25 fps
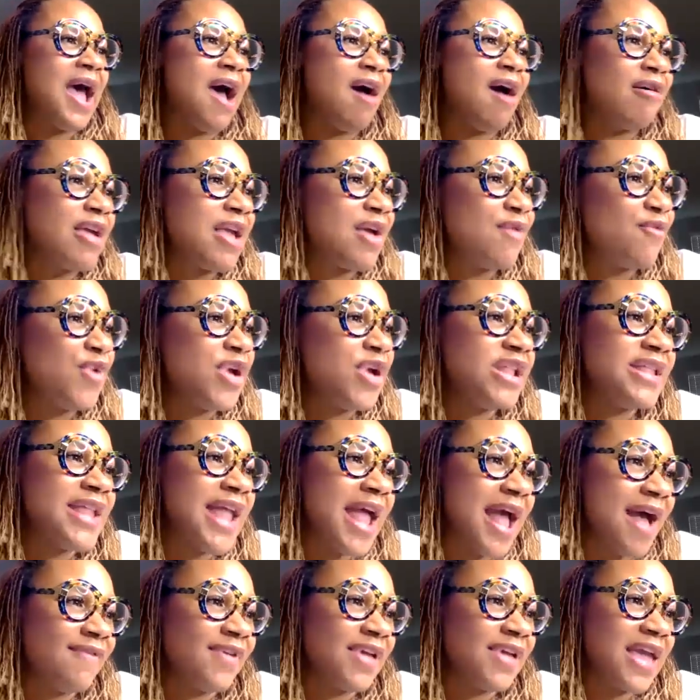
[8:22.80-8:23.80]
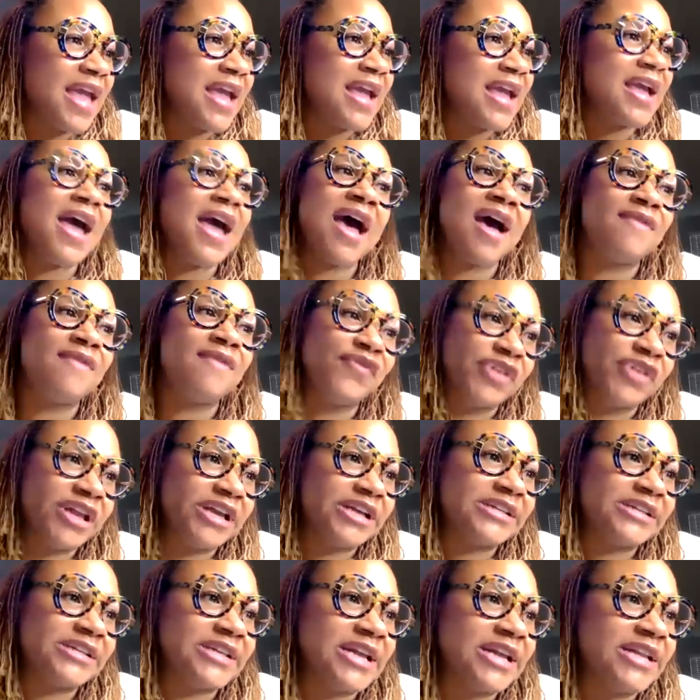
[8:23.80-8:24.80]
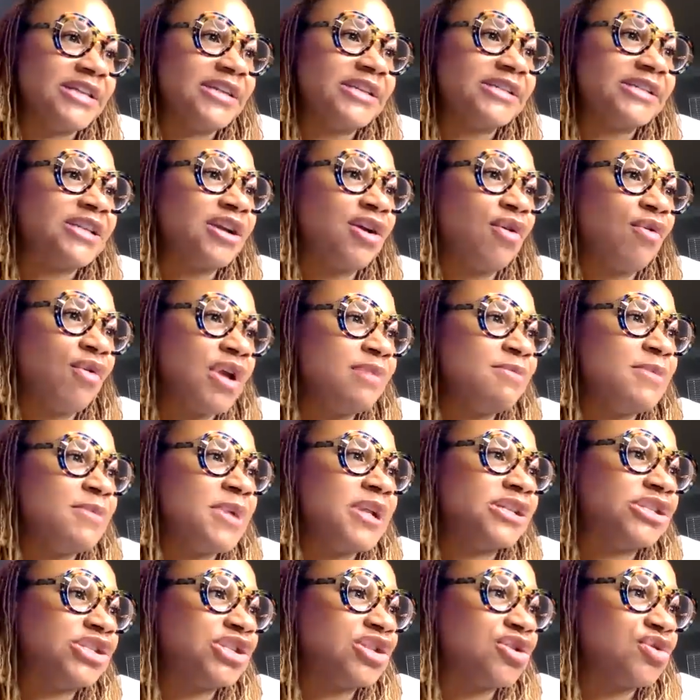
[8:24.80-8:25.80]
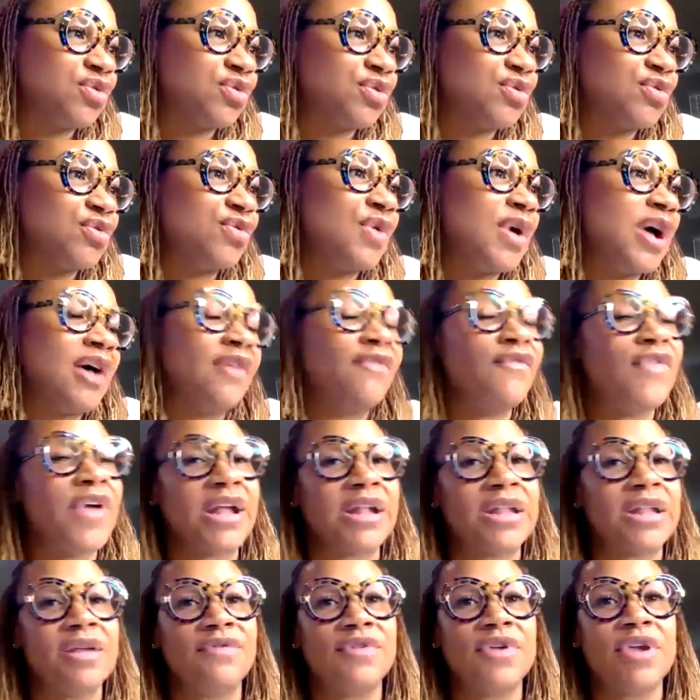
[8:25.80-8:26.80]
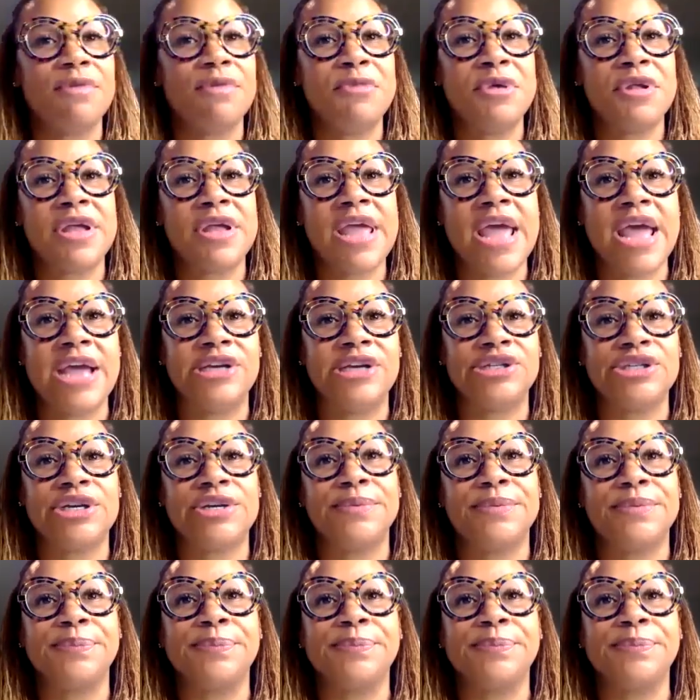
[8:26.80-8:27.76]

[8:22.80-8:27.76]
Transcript: How can we navigate conflicts and disagreements through effective communication?